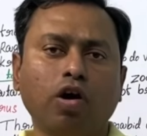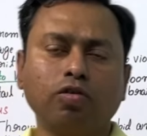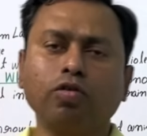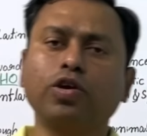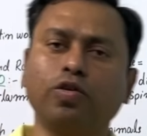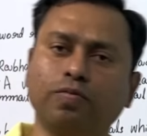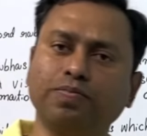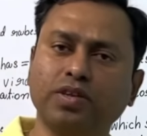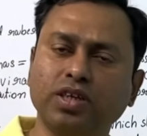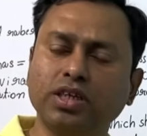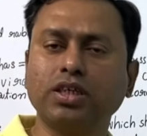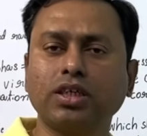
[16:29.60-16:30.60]
have to give.
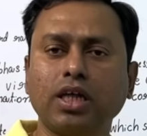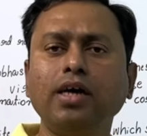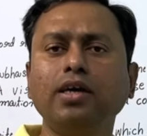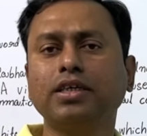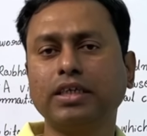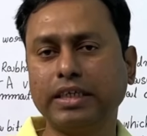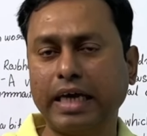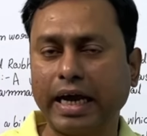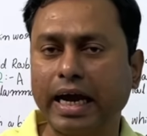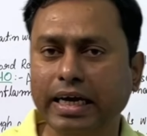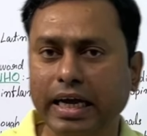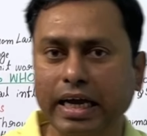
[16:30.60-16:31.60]
This is the
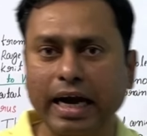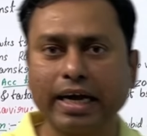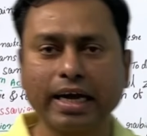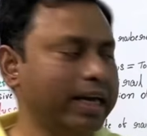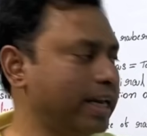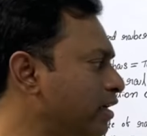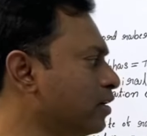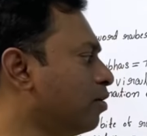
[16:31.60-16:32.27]
second category